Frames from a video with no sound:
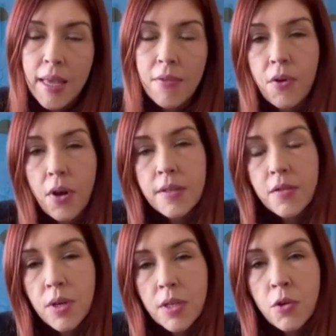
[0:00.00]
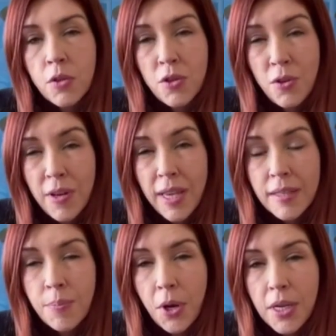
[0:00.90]
that Frances
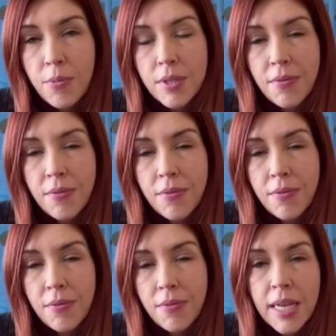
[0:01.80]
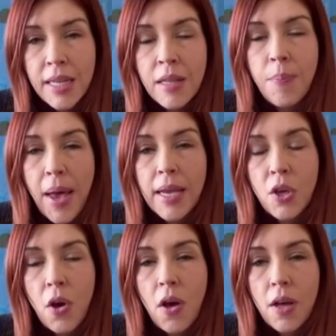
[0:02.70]
Rasuge's body was found in the
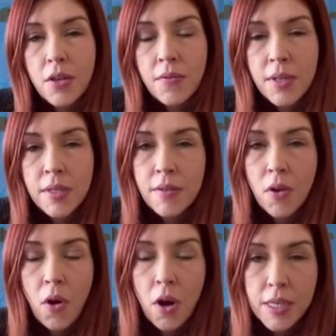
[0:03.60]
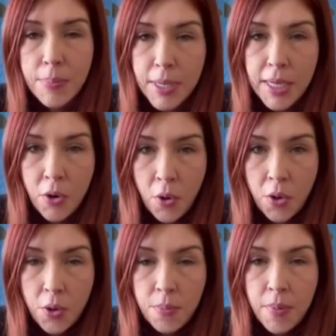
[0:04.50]
backyard of his RDP
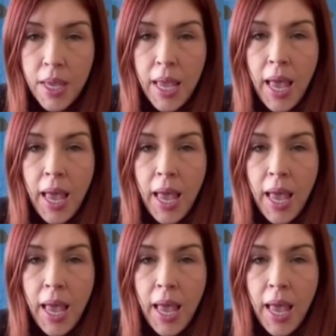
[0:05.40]
home.